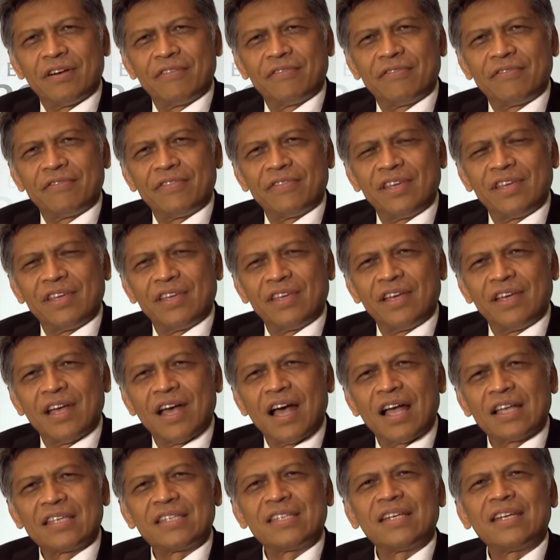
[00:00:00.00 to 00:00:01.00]
of the
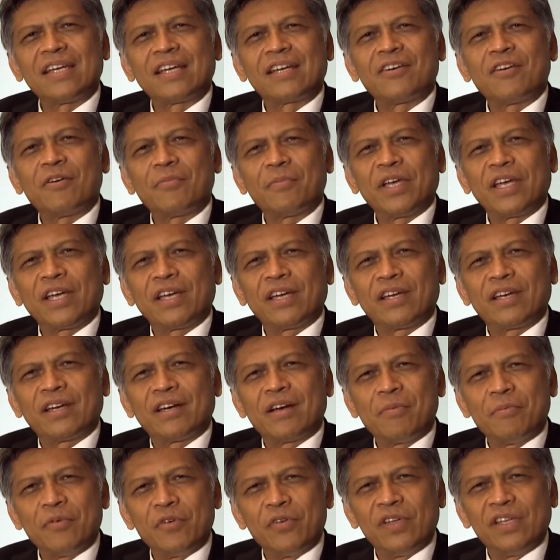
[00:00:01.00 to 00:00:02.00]
ASEAN Economic
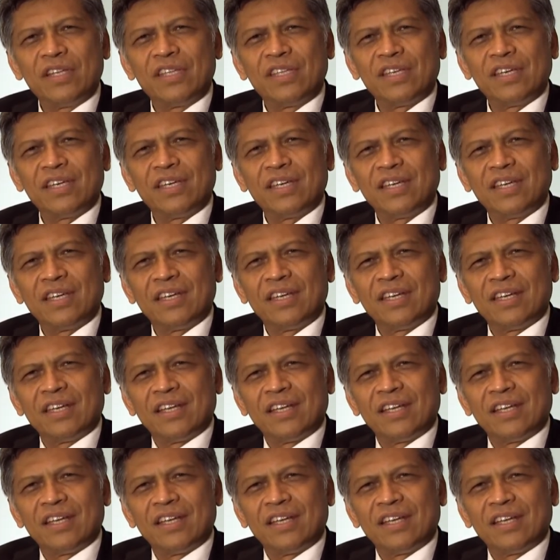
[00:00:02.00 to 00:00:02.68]
Community